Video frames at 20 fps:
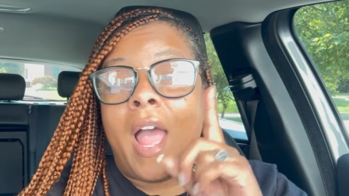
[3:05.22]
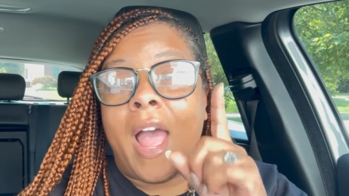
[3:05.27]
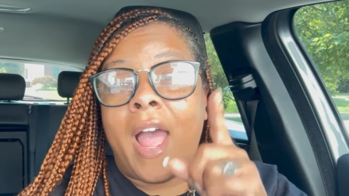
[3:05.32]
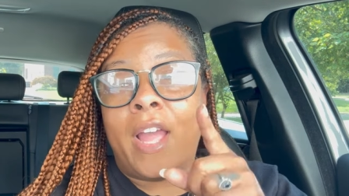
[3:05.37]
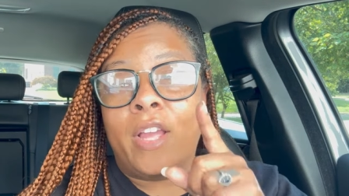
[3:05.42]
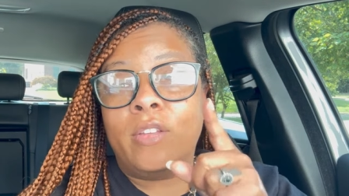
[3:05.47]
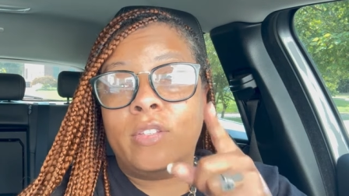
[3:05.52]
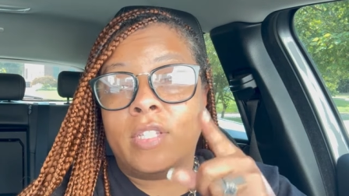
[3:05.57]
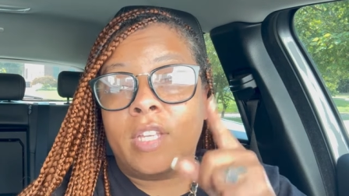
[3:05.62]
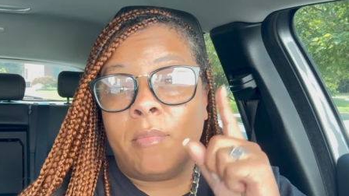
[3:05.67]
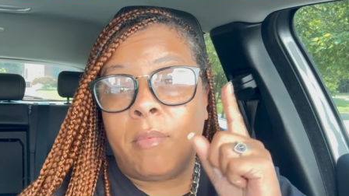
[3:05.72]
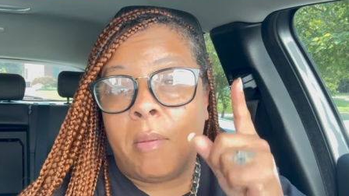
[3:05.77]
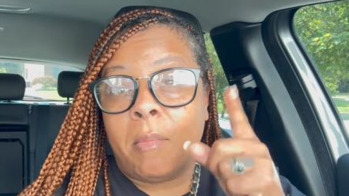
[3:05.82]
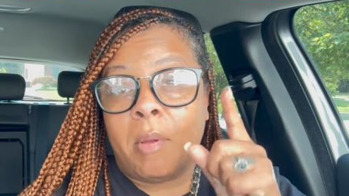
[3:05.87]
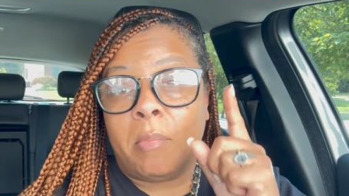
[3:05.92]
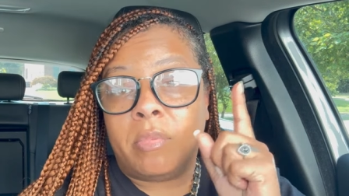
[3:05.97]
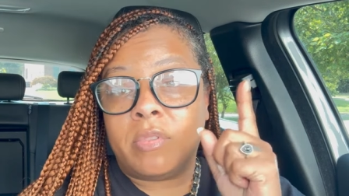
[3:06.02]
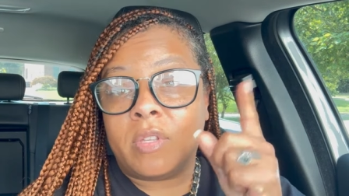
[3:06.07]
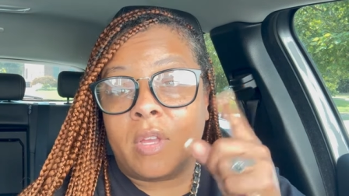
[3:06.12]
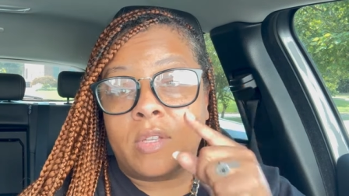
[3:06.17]
used to get my
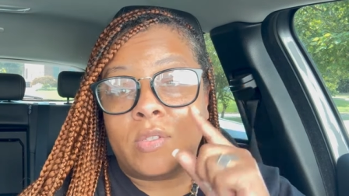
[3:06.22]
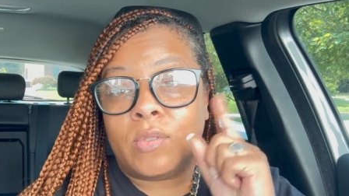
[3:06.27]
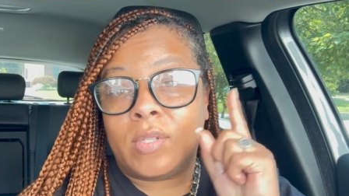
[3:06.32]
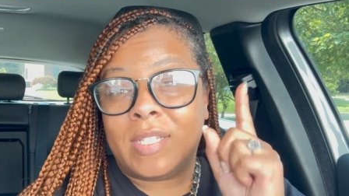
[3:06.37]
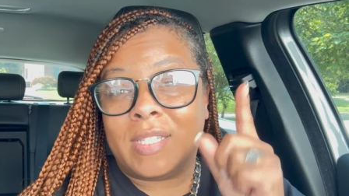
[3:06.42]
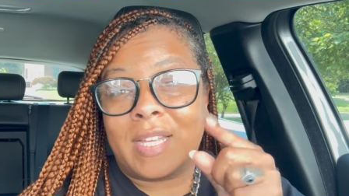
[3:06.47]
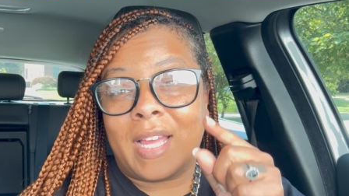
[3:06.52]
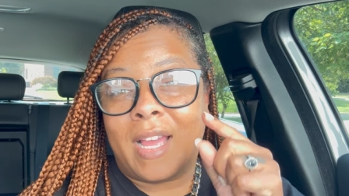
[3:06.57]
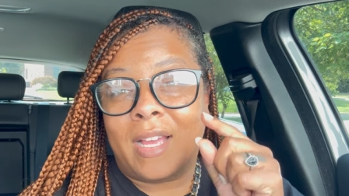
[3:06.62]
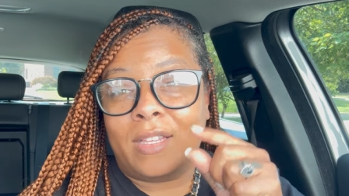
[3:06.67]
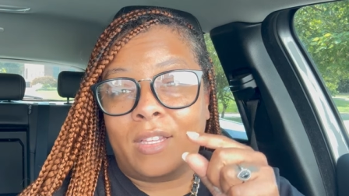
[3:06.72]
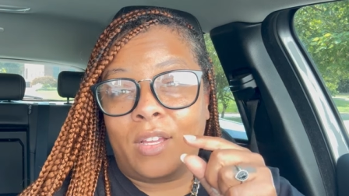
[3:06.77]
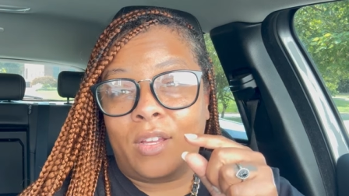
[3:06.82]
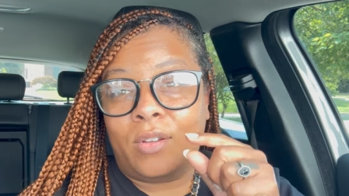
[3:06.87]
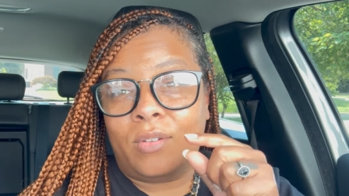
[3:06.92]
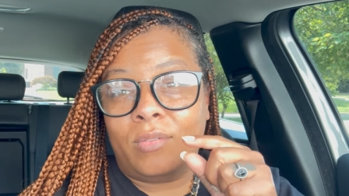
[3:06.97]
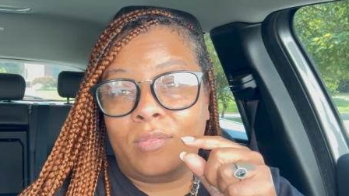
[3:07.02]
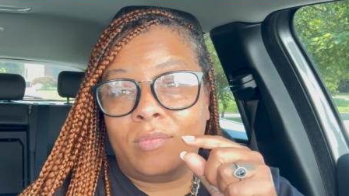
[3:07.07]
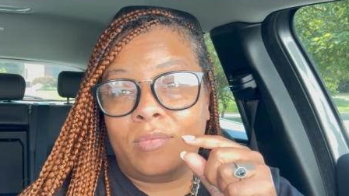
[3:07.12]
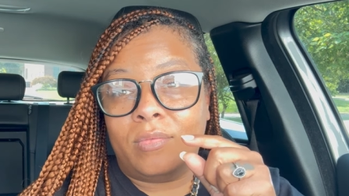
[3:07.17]
mumbo sauce on the side though.